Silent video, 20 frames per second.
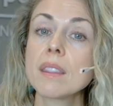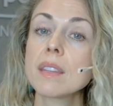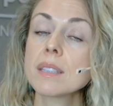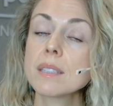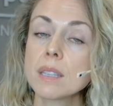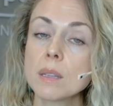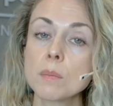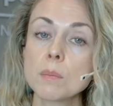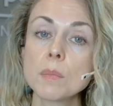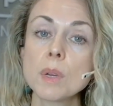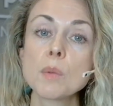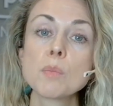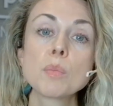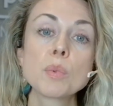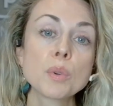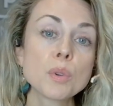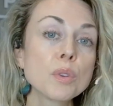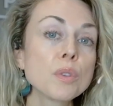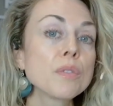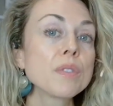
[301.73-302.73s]
This can
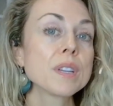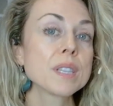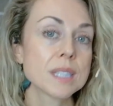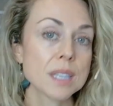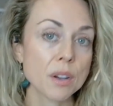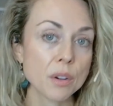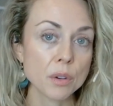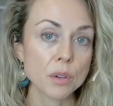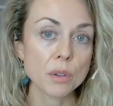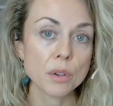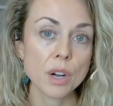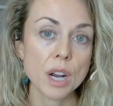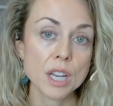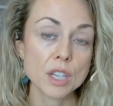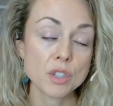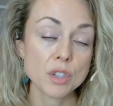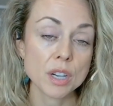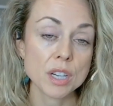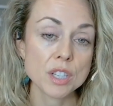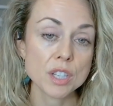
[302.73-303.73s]
improve cellular
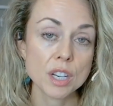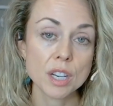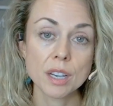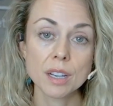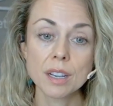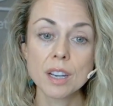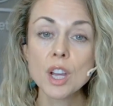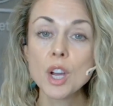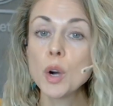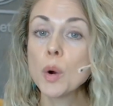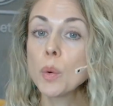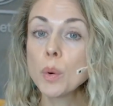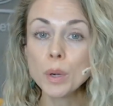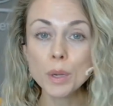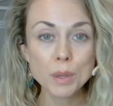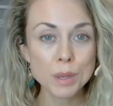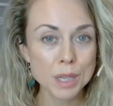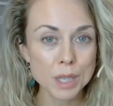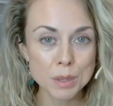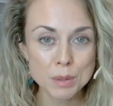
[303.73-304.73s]
hydration, or
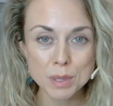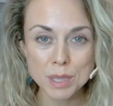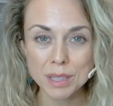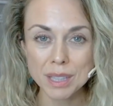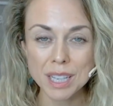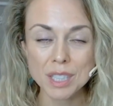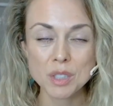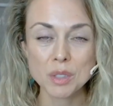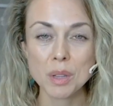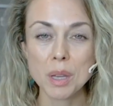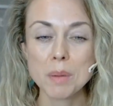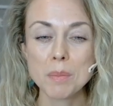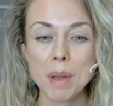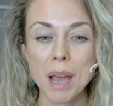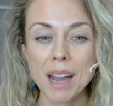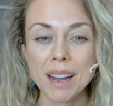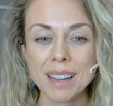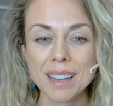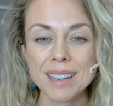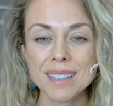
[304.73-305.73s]
you can use electrolyte
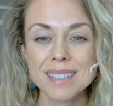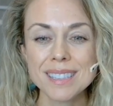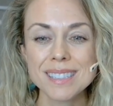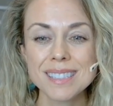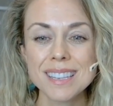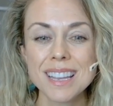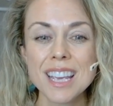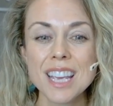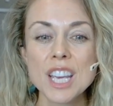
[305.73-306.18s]
packets.